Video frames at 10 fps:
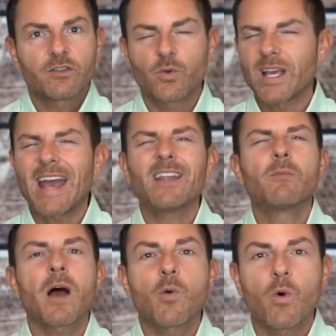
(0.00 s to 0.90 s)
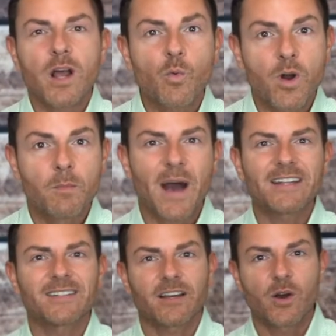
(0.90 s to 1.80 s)
doing any of my one-on-one
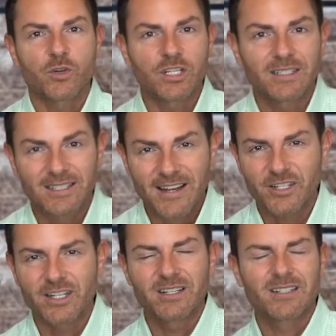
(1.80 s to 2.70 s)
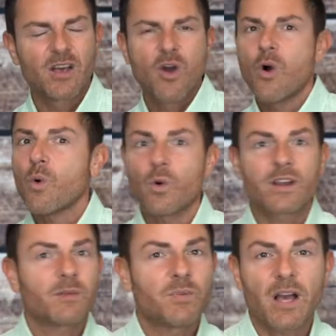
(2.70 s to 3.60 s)
mindset coaching sessions, or
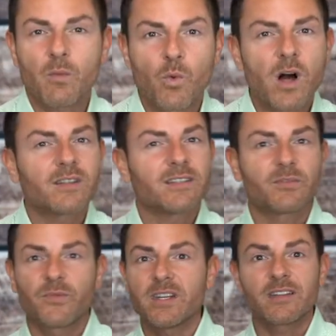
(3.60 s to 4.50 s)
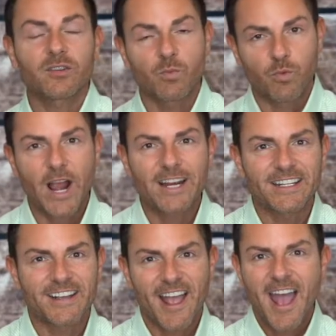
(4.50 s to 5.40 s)
it could be on wellness, fitness, or
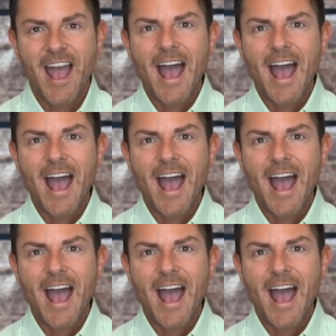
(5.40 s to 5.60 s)
branding.